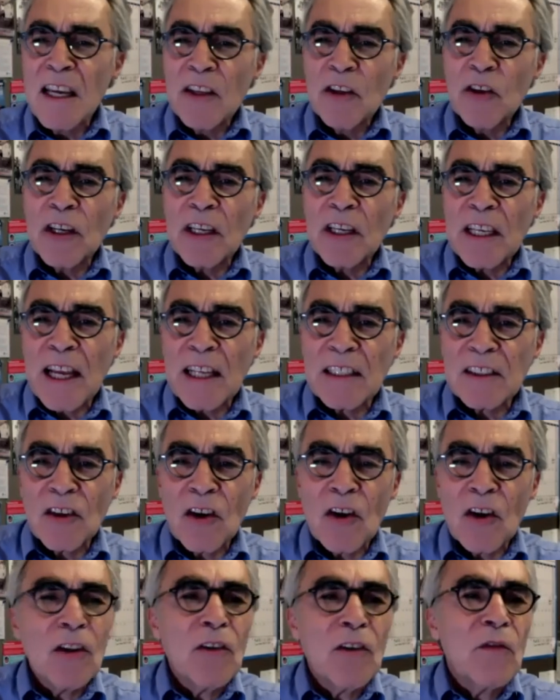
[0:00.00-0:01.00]
You could catch
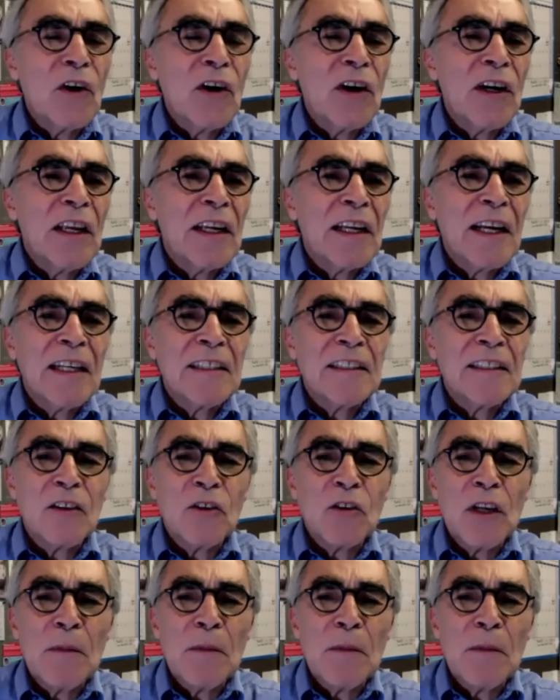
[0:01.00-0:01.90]
all of our En Casa con